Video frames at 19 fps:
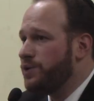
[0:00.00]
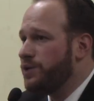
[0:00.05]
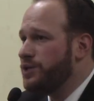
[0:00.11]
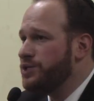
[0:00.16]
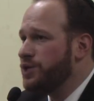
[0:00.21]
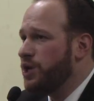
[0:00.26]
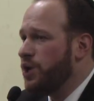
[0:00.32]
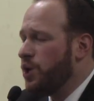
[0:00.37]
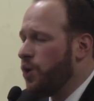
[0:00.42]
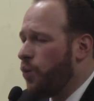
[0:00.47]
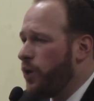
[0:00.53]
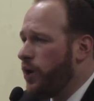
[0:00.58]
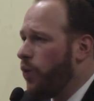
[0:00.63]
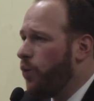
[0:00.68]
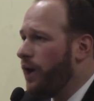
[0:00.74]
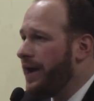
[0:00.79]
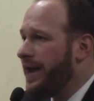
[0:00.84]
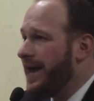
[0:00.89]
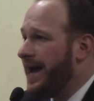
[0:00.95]
because we
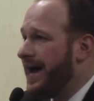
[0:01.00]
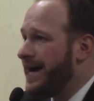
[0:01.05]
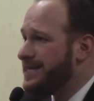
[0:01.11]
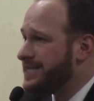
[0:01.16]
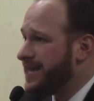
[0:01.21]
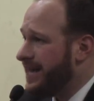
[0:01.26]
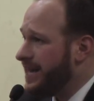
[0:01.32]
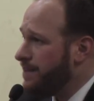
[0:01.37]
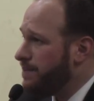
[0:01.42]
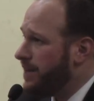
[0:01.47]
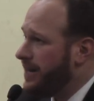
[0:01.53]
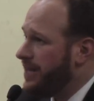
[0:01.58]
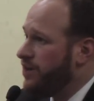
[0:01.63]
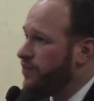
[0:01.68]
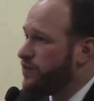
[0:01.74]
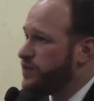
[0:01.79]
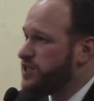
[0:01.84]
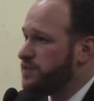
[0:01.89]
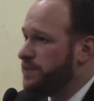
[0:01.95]
don't want to ask anybody
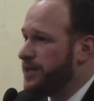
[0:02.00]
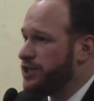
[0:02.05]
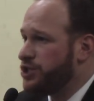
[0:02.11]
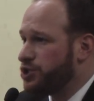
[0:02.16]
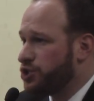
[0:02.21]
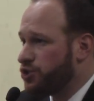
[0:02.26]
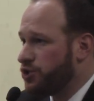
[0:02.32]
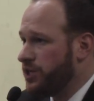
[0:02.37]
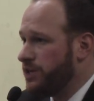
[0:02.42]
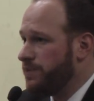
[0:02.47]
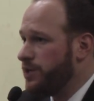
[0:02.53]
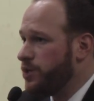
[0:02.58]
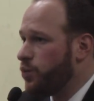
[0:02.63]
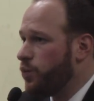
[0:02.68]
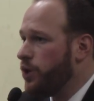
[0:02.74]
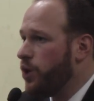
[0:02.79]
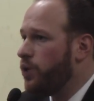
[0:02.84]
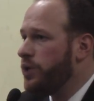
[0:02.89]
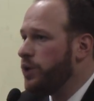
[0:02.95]
for special
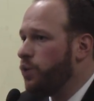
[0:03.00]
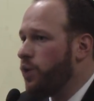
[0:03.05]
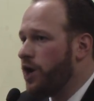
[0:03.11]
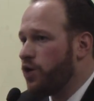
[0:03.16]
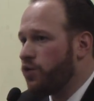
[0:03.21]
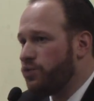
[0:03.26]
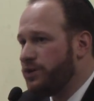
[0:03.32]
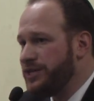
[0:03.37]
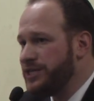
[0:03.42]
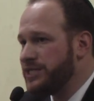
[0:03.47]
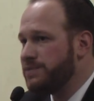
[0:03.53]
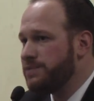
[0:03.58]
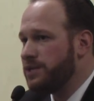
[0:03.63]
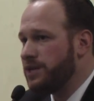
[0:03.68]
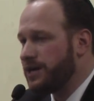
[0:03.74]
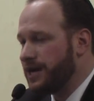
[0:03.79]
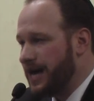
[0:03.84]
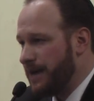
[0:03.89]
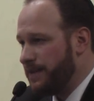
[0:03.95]
treatment. We only want
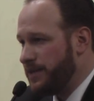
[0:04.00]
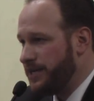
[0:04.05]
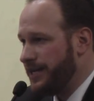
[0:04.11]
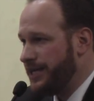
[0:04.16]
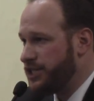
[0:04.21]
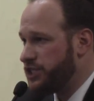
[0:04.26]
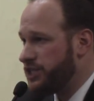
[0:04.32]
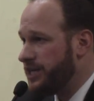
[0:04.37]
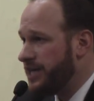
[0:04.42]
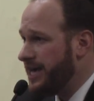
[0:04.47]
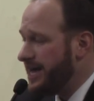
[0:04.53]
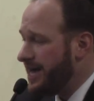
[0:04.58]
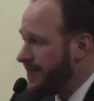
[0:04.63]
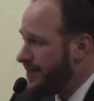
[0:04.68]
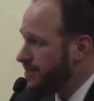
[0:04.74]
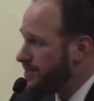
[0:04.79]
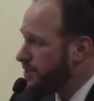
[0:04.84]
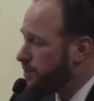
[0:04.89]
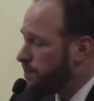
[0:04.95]
reasonable accommodation.
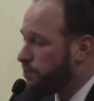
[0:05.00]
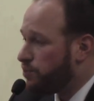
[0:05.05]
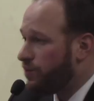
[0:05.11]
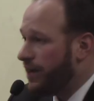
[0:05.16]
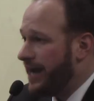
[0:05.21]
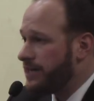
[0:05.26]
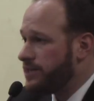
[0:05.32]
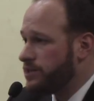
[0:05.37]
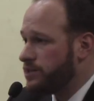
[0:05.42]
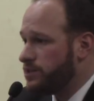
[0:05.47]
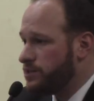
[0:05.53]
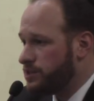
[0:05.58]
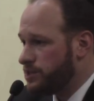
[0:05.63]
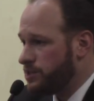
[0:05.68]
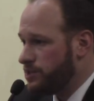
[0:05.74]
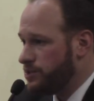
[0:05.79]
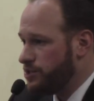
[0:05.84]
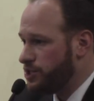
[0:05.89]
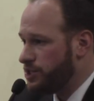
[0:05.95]
This is a practical
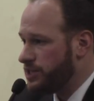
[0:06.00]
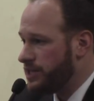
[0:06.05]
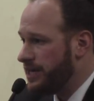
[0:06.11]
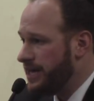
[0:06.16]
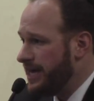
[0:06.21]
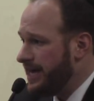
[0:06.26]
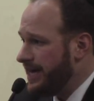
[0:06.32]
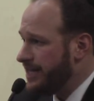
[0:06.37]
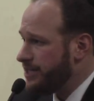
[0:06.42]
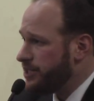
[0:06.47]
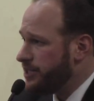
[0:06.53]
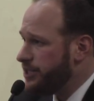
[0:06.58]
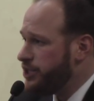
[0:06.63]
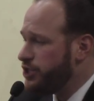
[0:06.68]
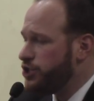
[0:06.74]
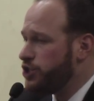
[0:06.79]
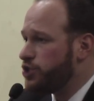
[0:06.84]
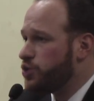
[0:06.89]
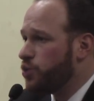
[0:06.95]
solution. And so this
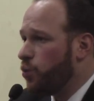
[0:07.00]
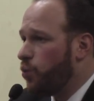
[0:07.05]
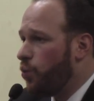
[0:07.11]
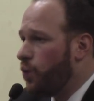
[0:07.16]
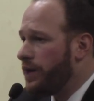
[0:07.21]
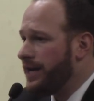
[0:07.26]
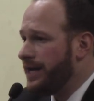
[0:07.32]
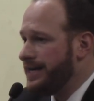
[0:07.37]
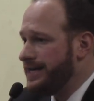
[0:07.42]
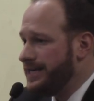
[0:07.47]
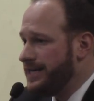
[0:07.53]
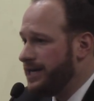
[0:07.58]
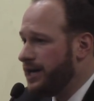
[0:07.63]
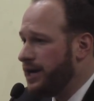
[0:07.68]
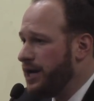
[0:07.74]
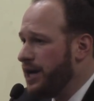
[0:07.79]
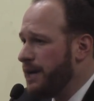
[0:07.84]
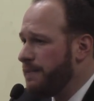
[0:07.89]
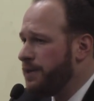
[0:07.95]
is just one
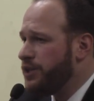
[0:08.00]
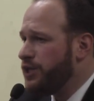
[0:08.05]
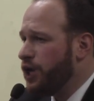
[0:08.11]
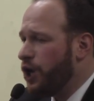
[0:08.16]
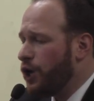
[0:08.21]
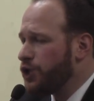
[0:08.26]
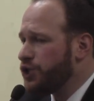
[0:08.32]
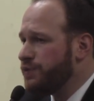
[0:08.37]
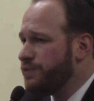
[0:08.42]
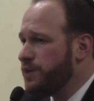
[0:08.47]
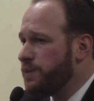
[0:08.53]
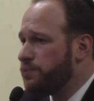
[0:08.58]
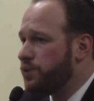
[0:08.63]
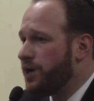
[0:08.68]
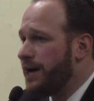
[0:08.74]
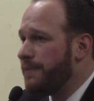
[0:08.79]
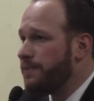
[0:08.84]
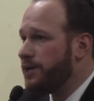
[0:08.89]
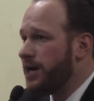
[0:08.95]
idea, but the ultimate
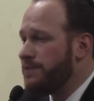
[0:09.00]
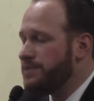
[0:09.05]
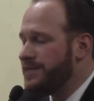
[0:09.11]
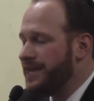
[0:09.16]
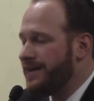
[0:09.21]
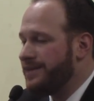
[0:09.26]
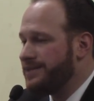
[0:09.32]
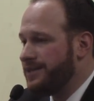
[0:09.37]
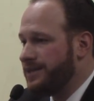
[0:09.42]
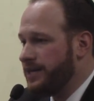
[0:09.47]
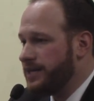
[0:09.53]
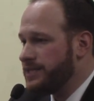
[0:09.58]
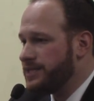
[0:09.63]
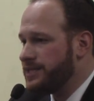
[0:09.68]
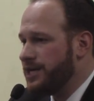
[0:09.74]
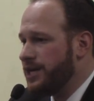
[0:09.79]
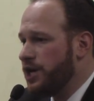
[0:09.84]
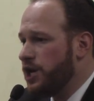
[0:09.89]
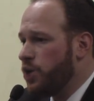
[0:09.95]
problem comes down to
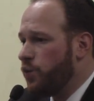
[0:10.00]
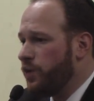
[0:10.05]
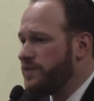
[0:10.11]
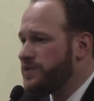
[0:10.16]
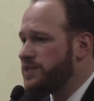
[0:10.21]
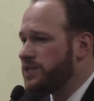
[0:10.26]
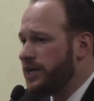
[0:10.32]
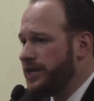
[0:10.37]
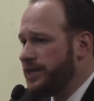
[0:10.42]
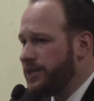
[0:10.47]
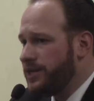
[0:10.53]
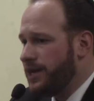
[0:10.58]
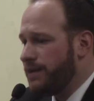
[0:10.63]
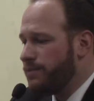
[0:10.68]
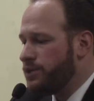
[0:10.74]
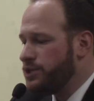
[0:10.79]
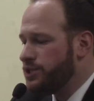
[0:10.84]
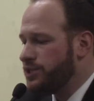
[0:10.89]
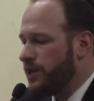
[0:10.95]
this. We've studied the
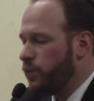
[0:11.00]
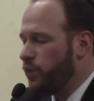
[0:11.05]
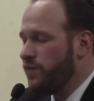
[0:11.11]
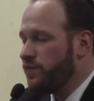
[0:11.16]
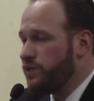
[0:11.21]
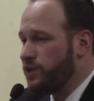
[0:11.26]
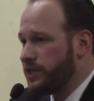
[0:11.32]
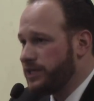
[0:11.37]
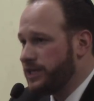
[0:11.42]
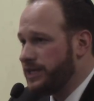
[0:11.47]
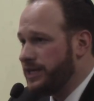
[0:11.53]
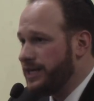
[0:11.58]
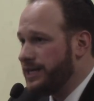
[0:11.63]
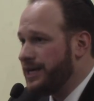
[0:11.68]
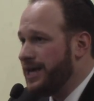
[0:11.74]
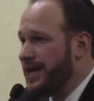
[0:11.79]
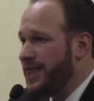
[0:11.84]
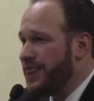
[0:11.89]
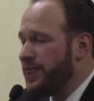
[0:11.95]
numbers and we've looked at
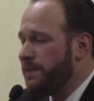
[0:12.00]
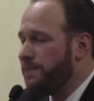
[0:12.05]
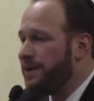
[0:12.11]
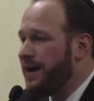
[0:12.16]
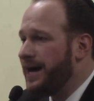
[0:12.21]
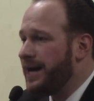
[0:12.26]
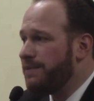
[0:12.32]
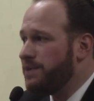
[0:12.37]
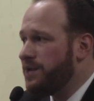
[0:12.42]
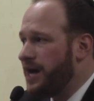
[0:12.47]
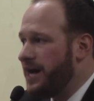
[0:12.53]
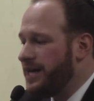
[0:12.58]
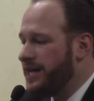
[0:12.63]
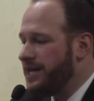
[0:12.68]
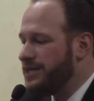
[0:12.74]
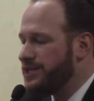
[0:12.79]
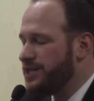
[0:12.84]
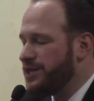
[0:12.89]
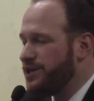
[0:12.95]
it. The bottom
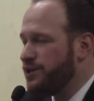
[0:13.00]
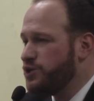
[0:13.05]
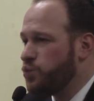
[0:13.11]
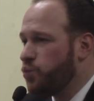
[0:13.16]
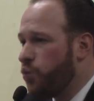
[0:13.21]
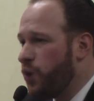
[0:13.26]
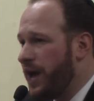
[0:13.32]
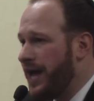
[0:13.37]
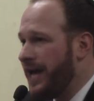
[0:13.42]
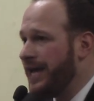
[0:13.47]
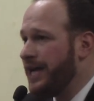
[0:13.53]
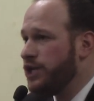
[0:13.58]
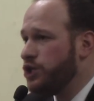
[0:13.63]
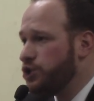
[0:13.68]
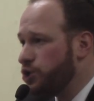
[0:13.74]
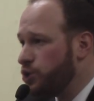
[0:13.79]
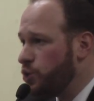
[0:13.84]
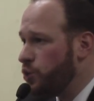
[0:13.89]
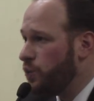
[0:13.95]
line is there's way
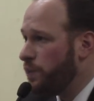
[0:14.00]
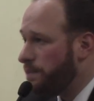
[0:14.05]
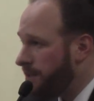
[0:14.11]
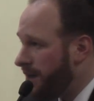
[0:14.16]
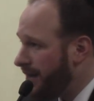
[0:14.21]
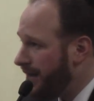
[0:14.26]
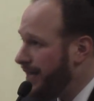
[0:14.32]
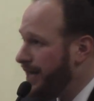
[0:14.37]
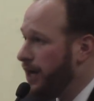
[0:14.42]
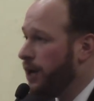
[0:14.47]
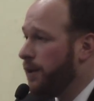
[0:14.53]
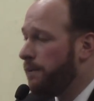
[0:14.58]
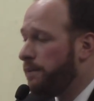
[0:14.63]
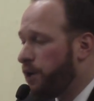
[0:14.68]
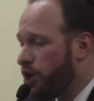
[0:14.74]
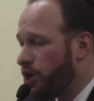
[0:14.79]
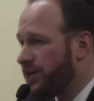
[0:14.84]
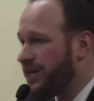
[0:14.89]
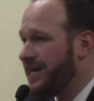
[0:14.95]
too many
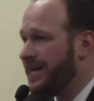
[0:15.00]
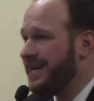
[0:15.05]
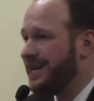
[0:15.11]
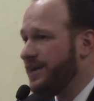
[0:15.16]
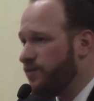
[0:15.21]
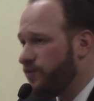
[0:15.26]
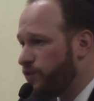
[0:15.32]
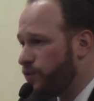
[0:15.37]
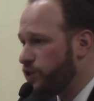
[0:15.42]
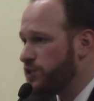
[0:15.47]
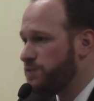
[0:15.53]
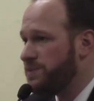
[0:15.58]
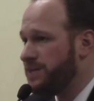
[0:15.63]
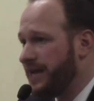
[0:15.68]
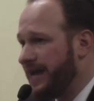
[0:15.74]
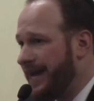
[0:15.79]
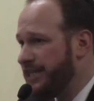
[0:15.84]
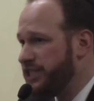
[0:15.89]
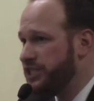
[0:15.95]
parking
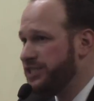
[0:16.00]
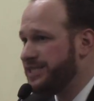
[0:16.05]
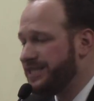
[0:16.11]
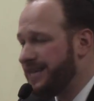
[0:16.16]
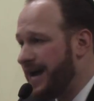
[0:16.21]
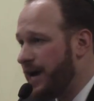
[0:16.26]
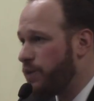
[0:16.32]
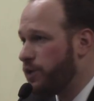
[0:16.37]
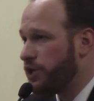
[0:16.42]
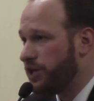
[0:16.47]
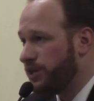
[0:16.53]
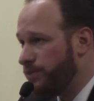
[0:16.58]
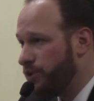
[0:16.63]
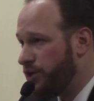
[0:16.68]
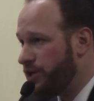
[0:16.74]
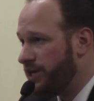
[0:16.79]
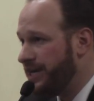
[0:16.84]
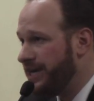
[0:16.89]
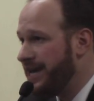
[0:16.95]
enforcement agents in our
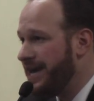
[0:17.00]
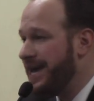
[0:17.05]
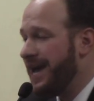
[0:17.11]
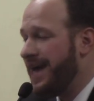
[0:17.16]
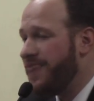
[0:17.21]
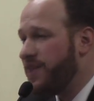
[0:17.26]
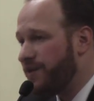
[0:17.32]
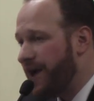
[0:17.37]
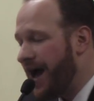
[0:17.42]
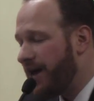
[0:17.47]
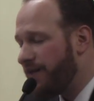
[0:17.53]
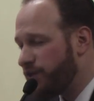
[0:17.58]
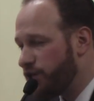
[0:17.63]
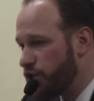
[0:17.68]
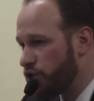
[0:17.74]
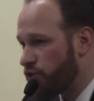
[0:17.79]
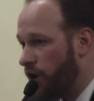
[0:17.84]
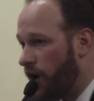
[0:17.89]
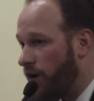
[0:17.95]
community, and they're out of
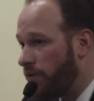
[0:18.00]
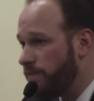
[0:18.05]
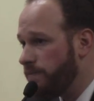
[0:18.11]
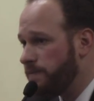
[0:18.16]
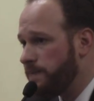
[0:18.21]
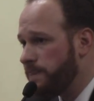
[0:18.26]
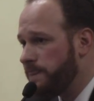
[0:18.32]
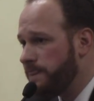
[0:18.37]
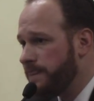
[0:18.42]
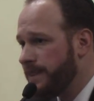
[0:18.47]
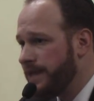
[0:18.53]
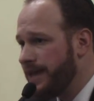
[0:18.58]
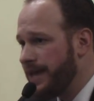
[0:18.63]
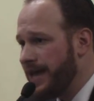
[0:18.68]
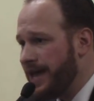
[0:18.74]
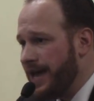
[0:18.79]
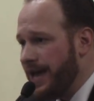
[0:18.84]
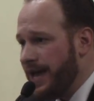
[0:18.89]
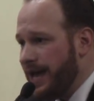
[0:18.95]
control.
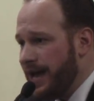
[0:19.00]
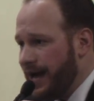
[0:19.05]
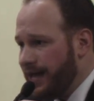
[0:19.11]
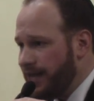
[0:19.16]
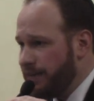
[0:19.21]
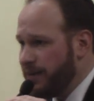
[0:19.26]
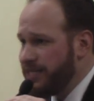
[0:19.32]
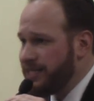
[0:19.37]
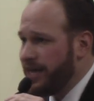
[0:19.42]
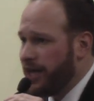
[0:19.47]
Now let me